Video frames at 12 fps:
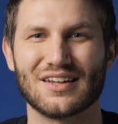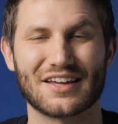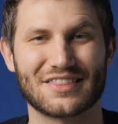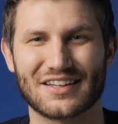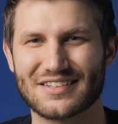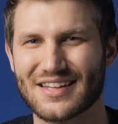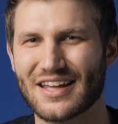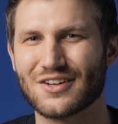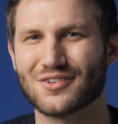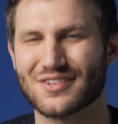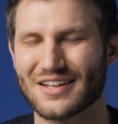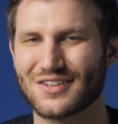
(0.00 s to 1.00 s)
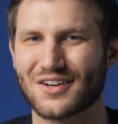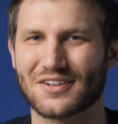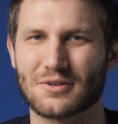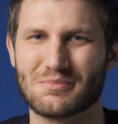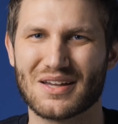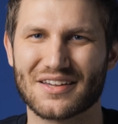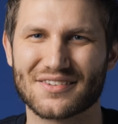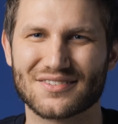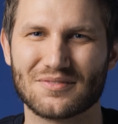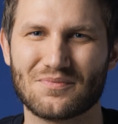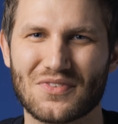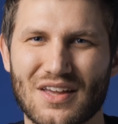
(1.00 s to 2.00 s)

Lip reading: like the containers that Docker makes.